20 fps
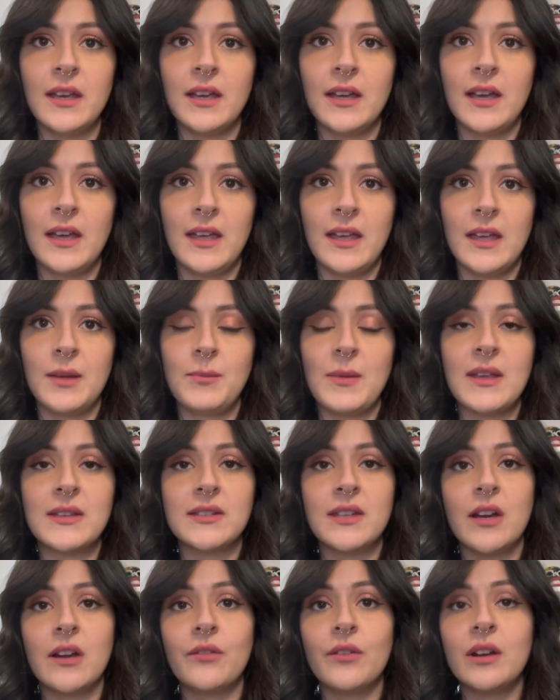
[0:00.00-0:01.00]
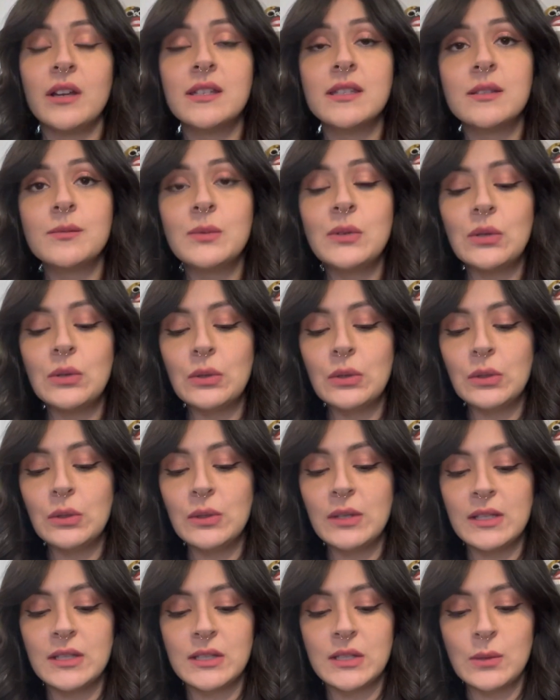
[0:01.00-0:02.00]
It makes the hair very smooth
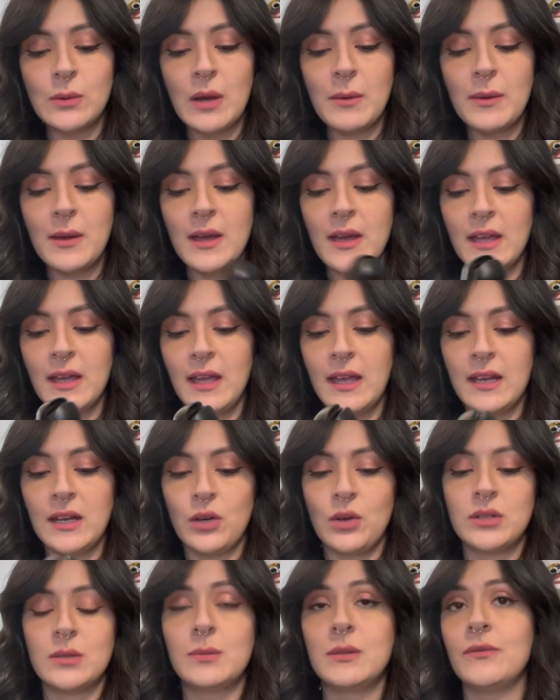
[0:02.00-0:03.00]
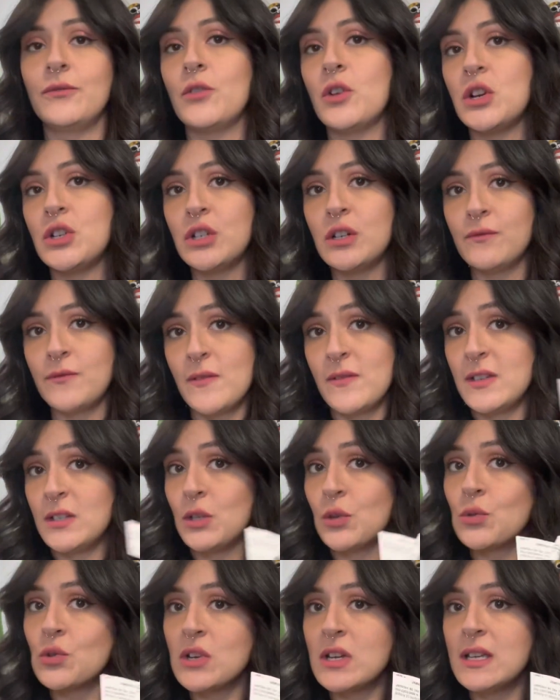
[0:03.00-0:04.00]
and ceramic, and it goes up to 450
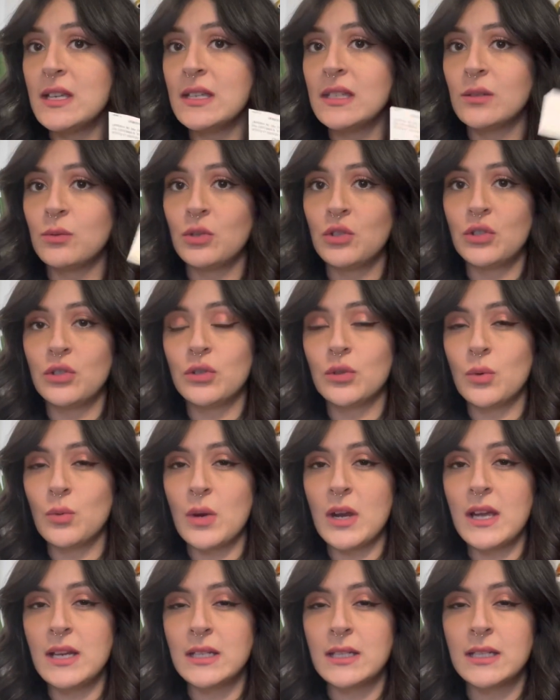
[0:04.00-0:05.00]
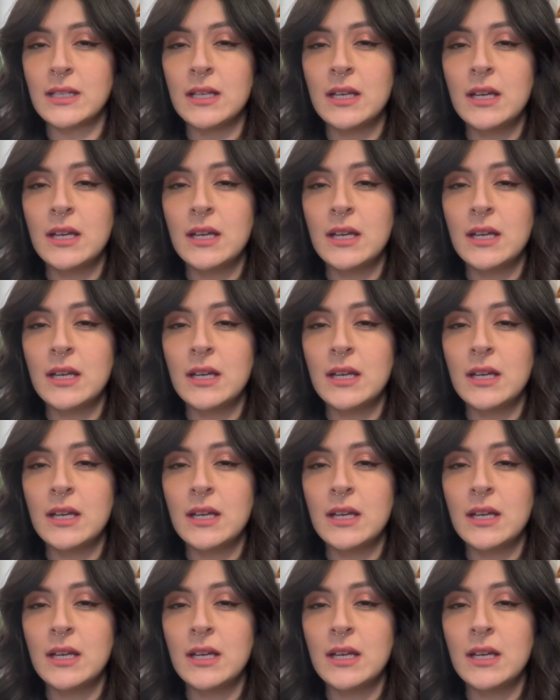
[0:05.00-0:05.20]
degrees, which is great.